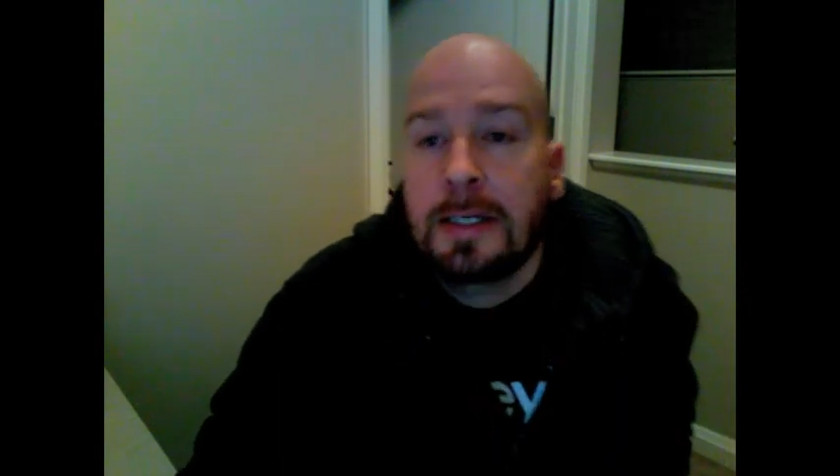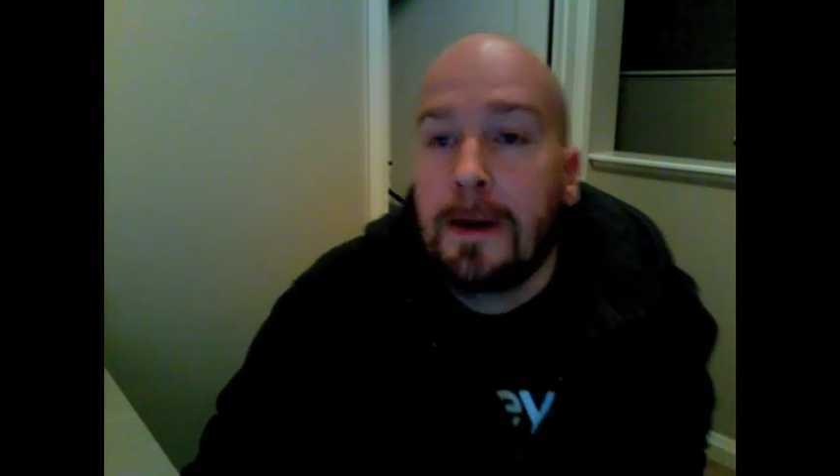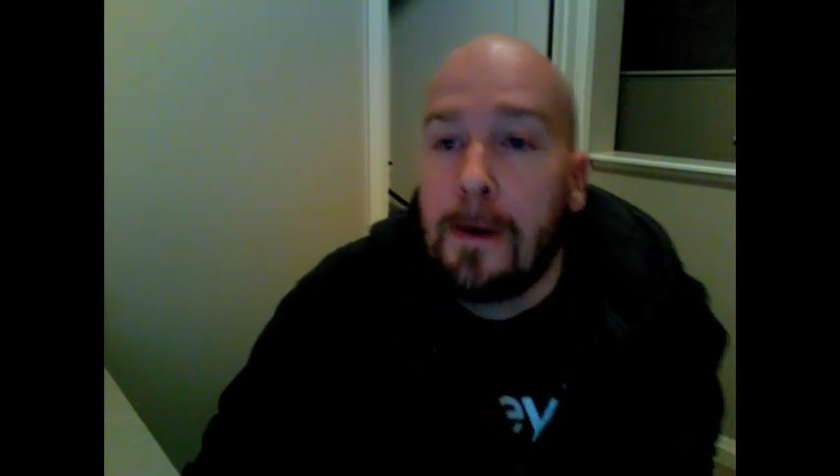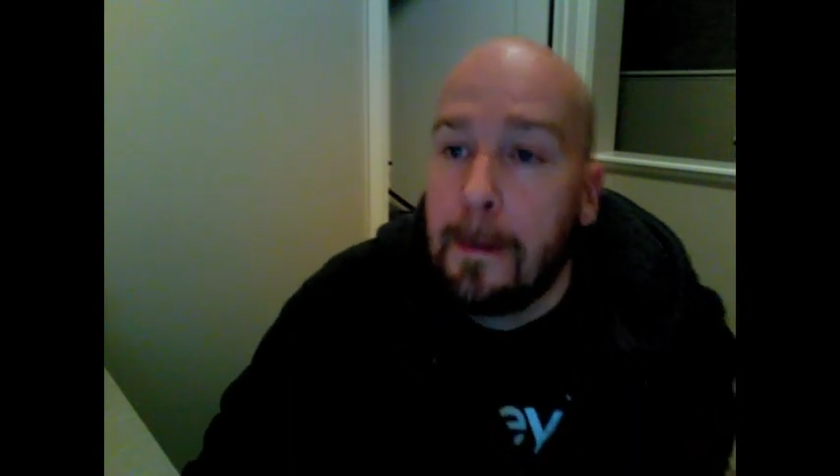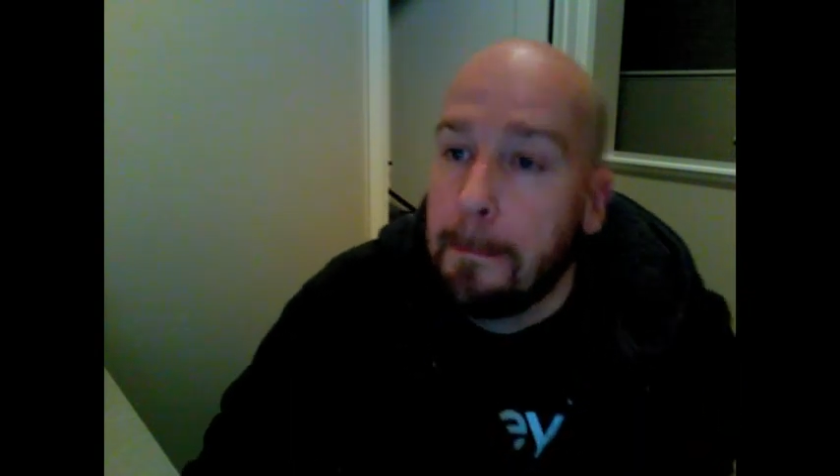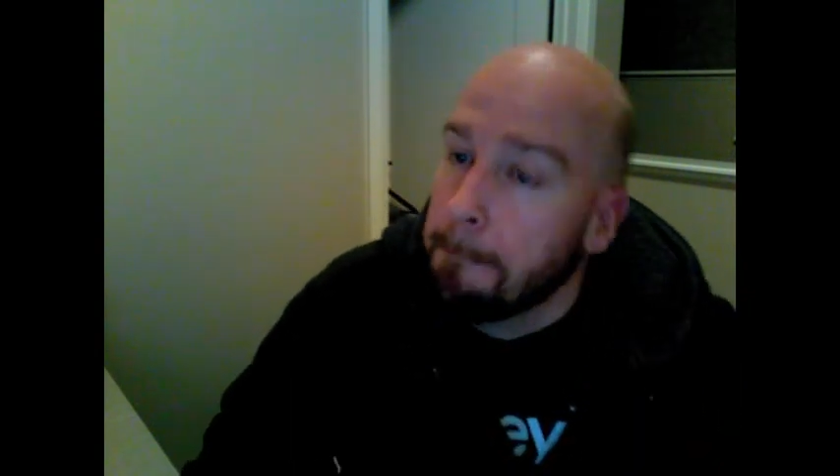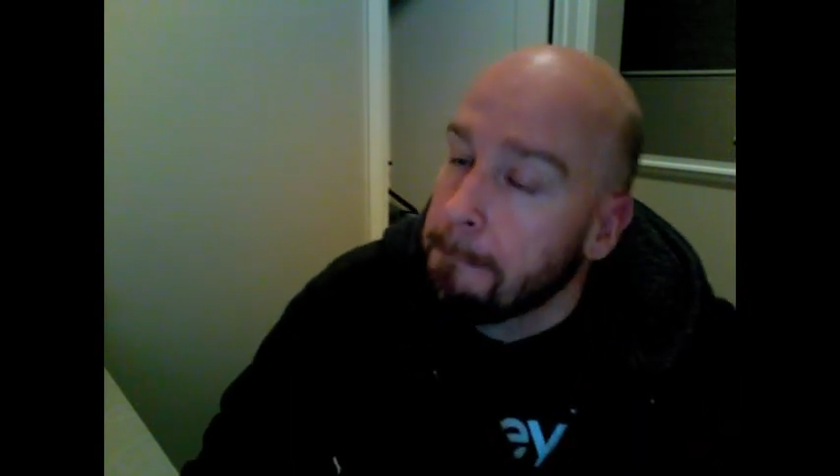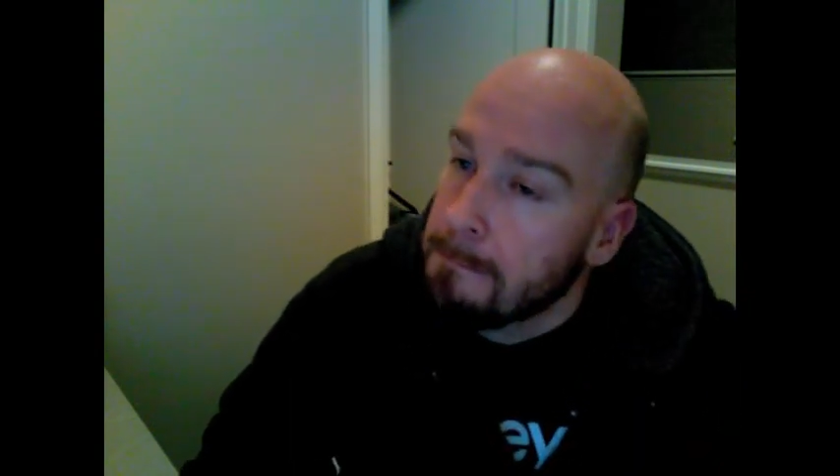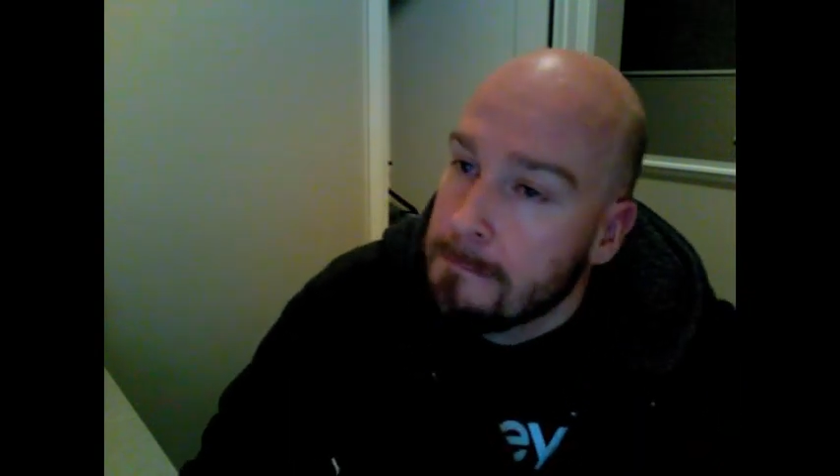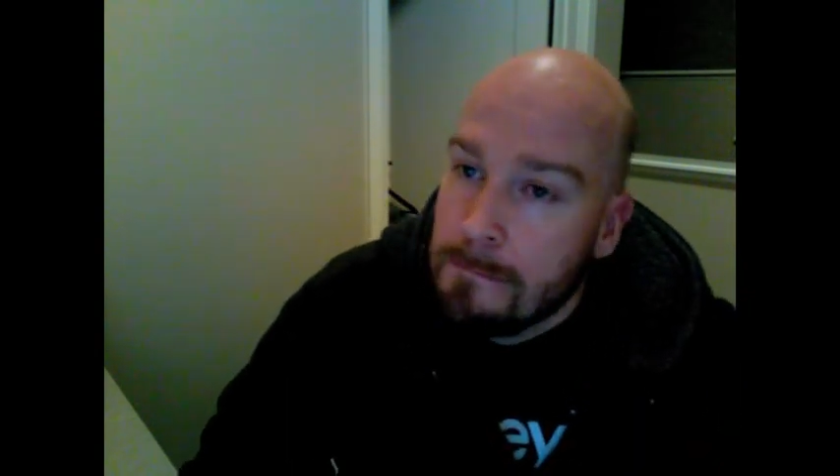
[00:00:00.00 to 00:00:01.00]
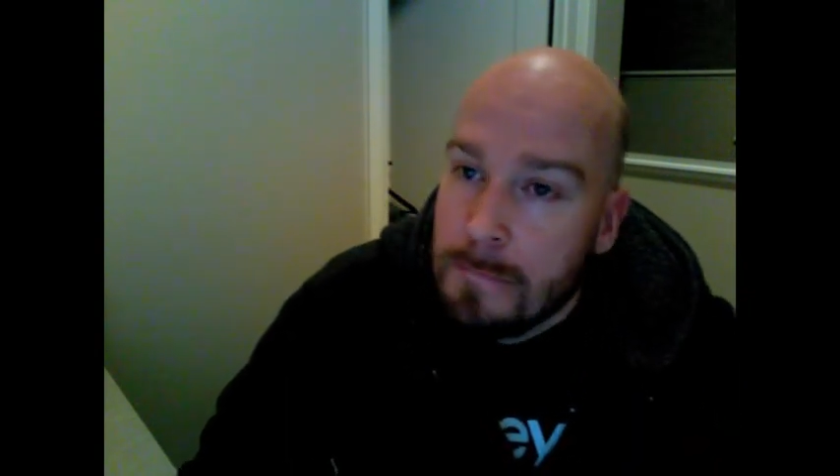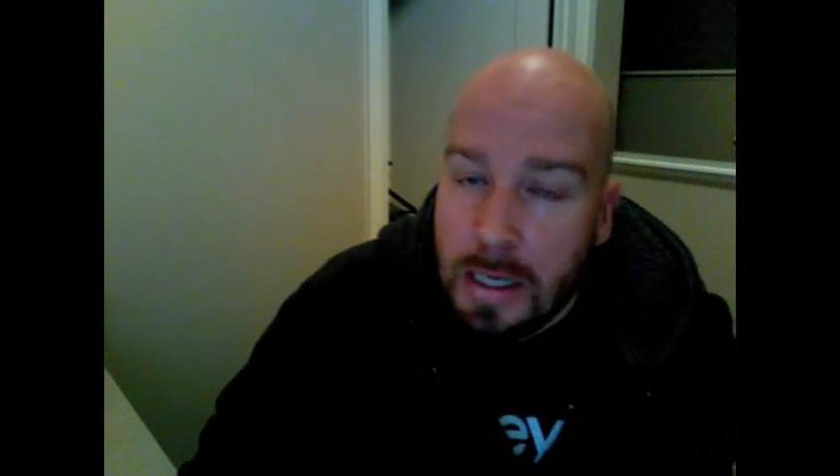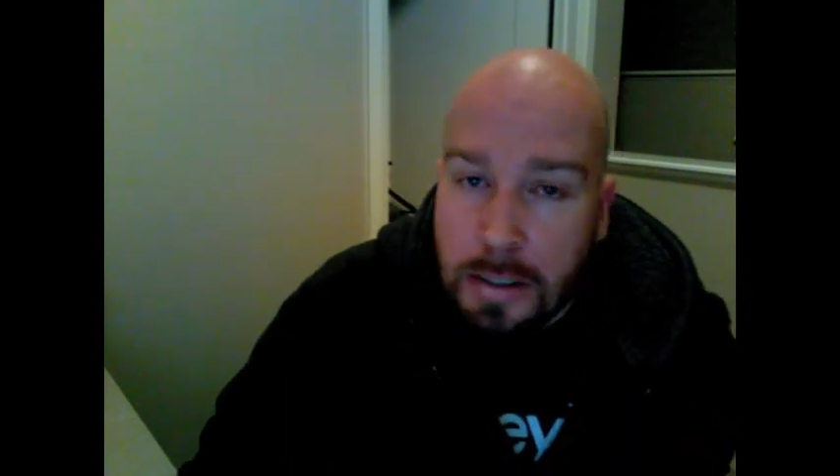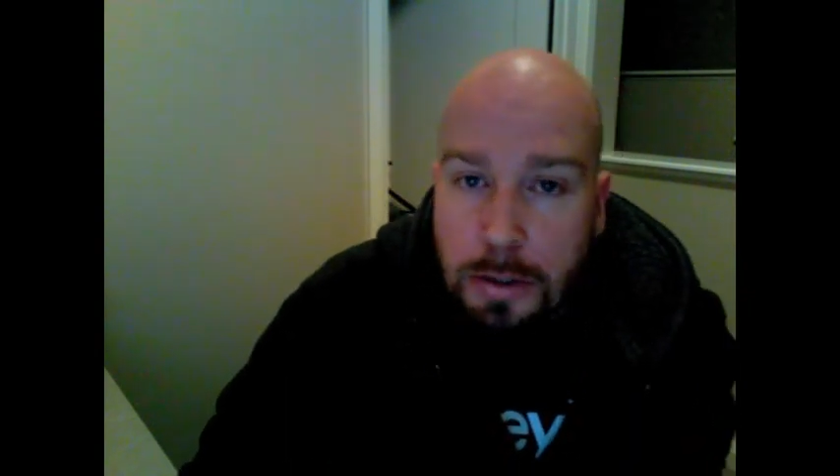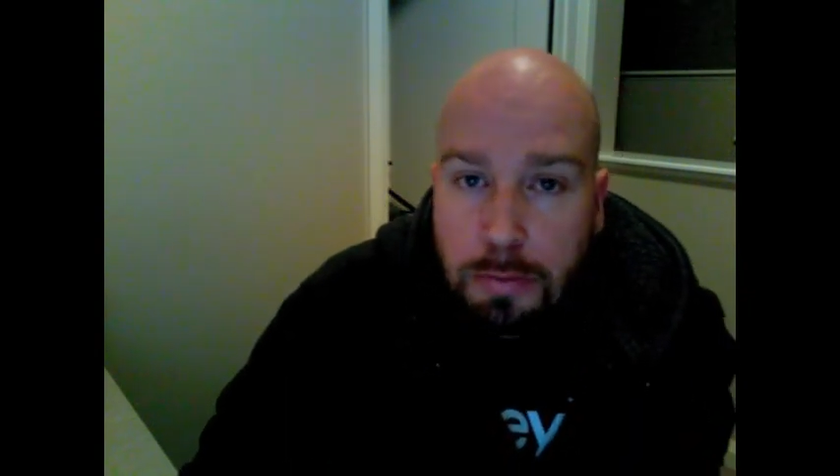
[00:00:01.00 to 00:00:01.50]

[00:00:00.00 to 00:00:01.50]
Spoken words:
Um, I do